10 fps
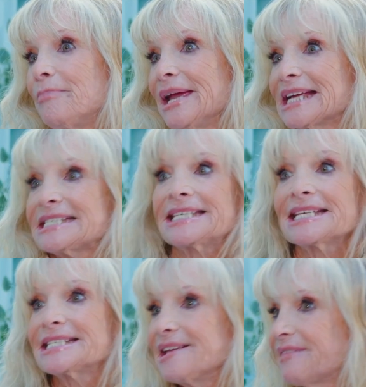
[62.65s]
being a
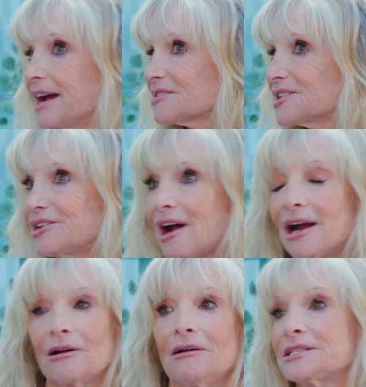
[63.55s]

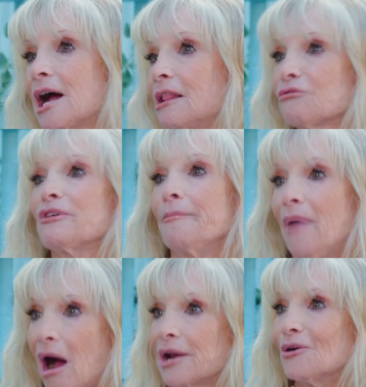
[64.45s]
$60,000
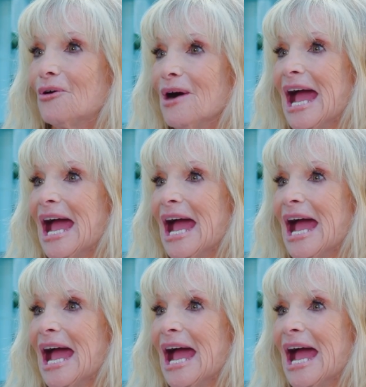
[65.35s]
remodel.